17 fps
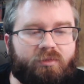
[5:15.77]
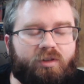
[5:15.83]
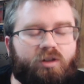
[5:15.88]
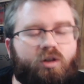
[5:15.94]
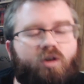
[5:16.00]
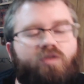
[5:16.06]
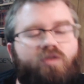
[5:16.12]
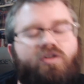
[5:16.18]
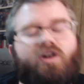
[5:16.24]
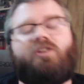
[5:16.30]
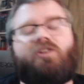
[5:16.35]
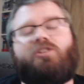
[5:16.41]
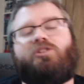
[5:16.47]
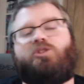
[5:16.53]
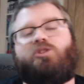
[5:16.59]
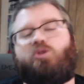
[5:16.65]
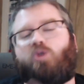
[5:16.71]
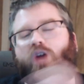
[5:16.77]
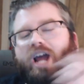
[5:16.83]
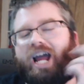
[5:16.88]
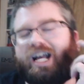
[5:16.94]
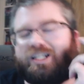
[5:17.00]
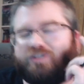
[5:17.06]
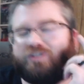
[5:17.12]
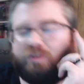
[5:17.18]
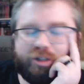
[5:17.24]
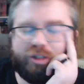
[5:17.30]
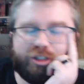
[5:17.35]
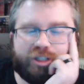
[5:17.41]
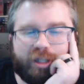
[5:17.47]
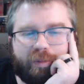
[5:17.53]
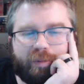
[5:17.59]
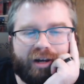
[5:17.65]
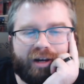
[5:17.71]
Don't follow the tracks from the
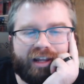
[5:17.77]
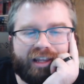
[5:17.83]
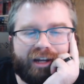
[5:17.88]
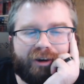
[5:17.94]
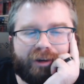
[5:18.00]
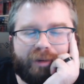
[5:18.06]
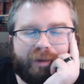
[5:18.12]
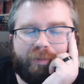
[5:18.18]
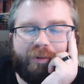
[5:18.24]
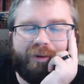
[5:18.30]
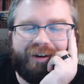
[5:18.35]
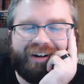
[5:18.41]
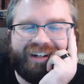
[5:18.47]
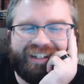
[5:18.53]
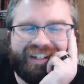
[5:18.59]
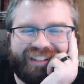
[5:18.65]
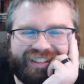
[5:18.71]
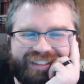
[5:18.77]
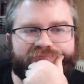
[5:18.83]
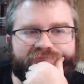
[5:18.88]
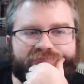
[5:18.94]
ship into there. Come on.